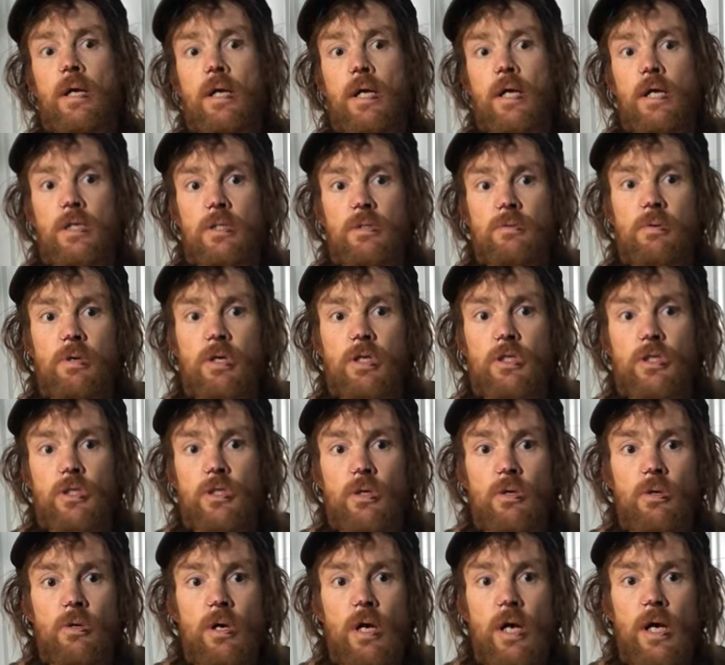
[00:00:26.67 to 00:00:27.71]
Kingsway
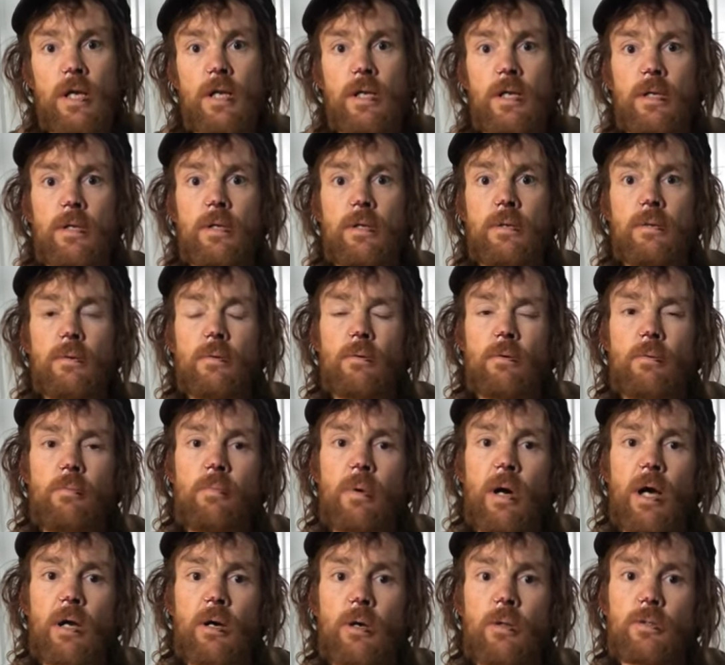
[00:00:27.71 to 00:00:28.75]
shut, ended up
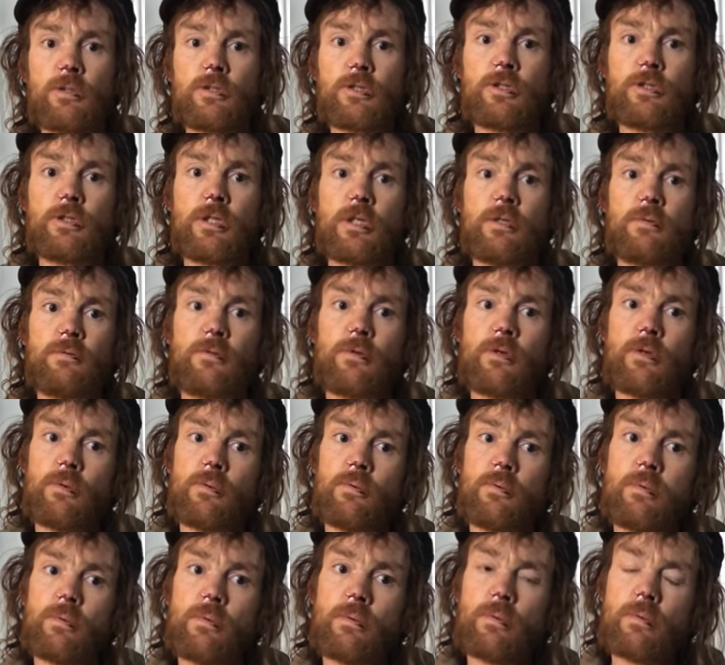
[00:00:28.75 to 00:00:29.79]
back on the street through
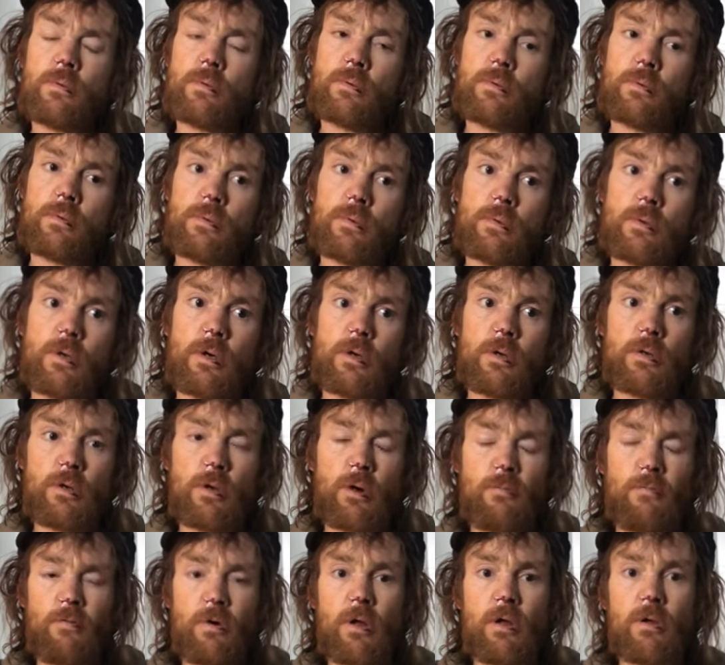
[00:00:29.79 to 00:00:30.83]

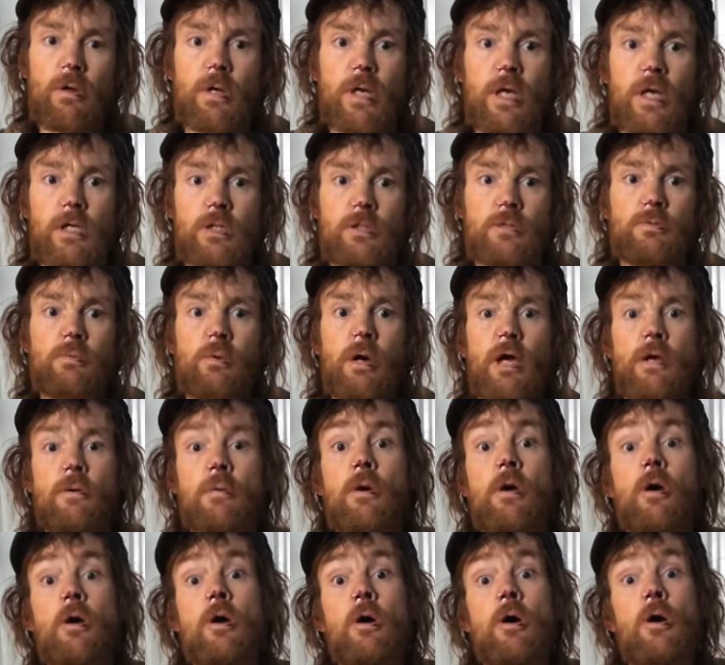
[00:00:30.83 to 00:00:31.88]
no fault of Kingsway,
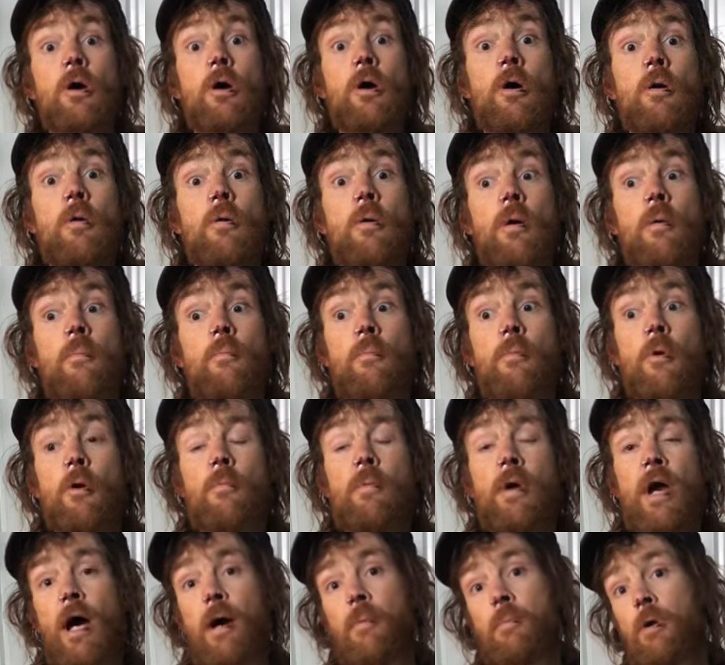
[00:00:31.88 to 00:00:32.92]
but
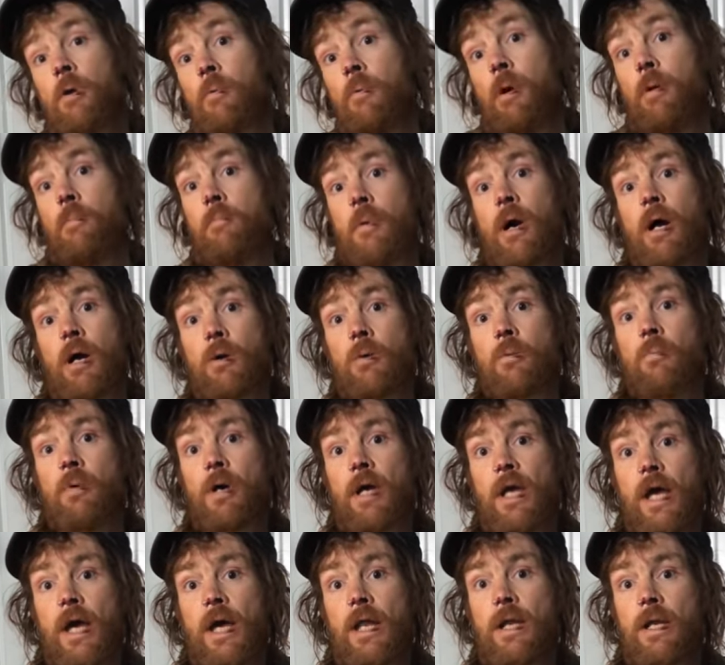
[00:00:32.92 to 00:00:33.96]
my habit went back up
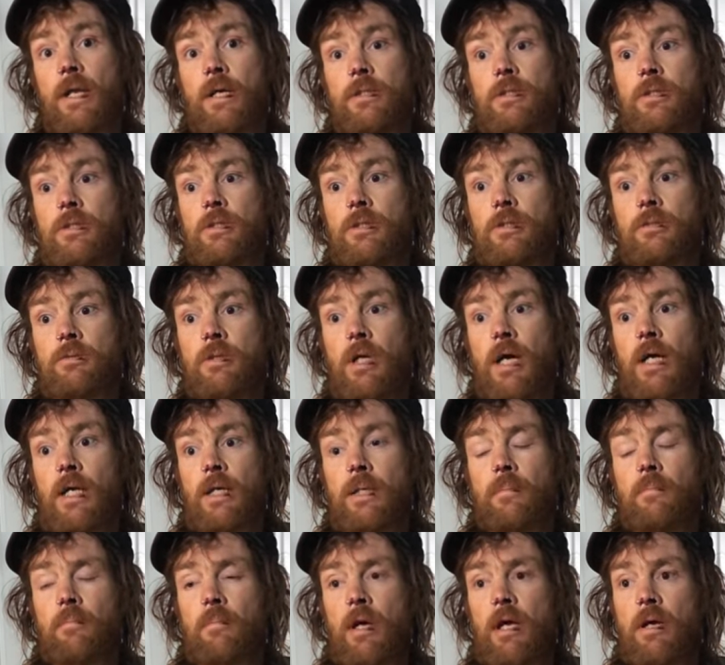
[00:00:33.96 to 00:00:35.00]
again to
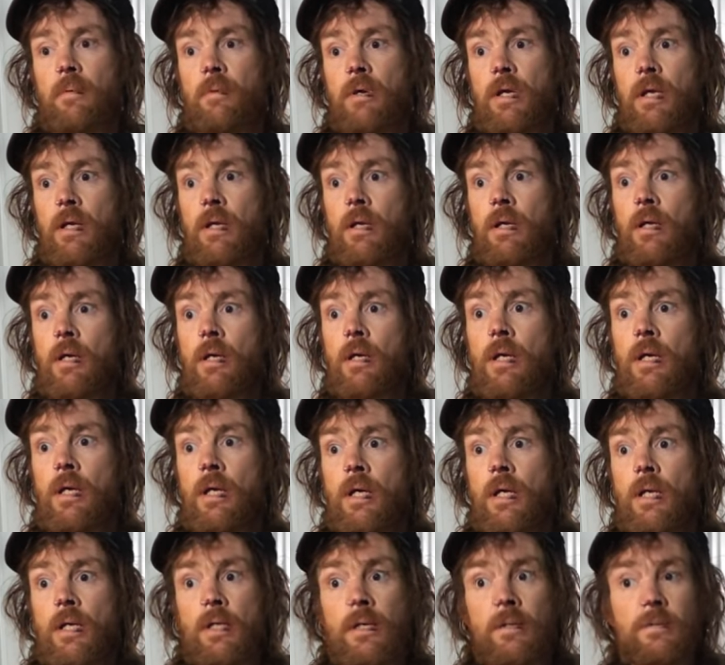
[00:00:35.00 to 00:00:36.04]
like maybe
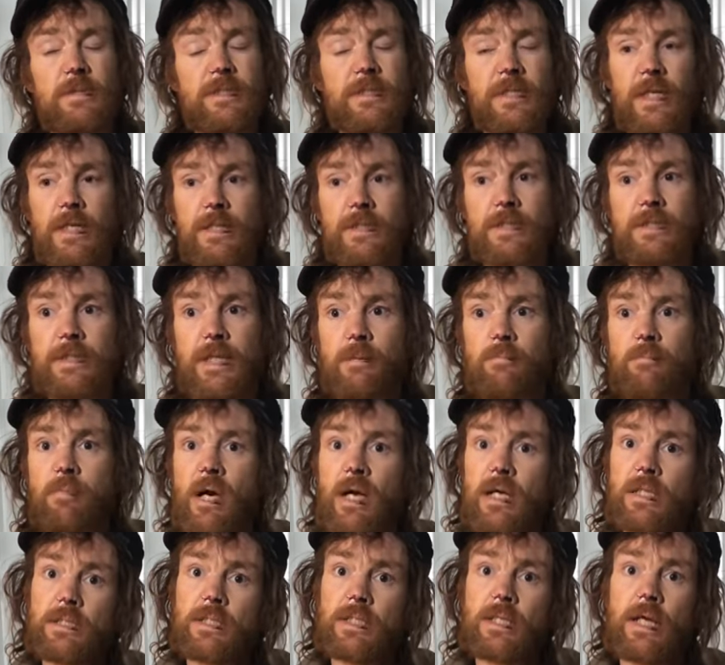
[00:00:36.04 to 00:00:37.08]
10
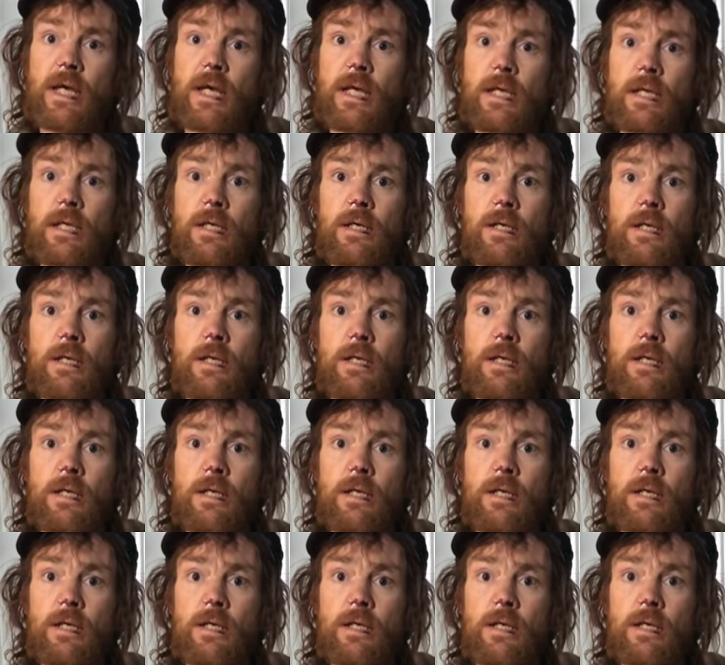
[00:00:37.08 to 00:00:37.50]
bags a day.